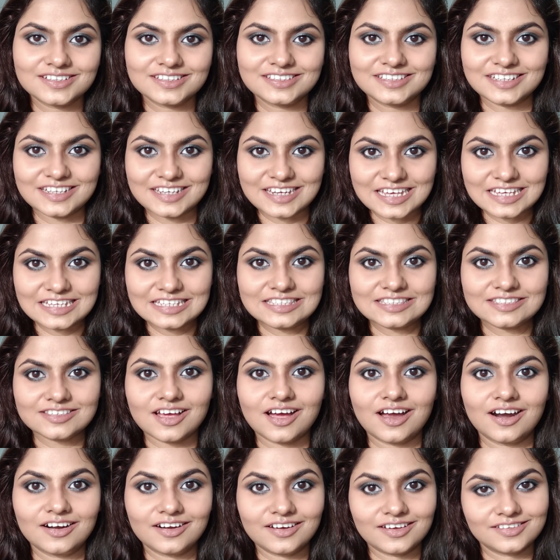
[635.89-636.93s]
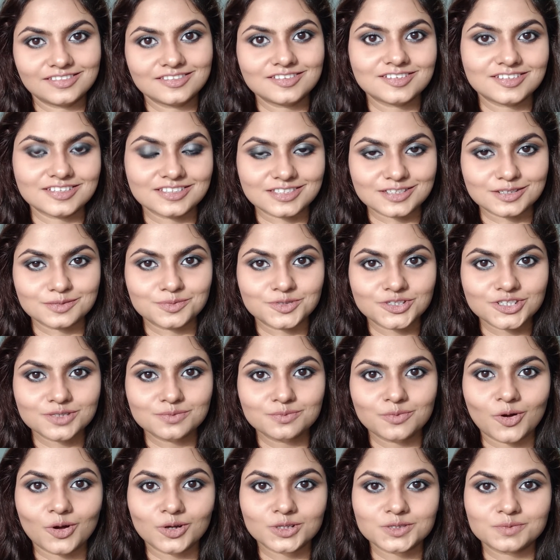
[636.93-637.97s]
The links are in the
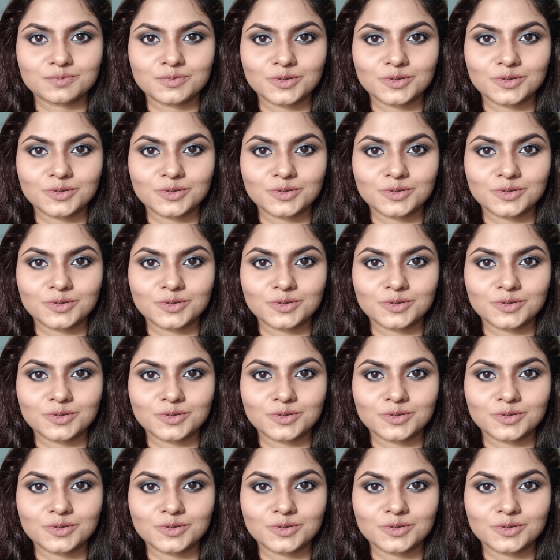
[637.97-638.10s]
description box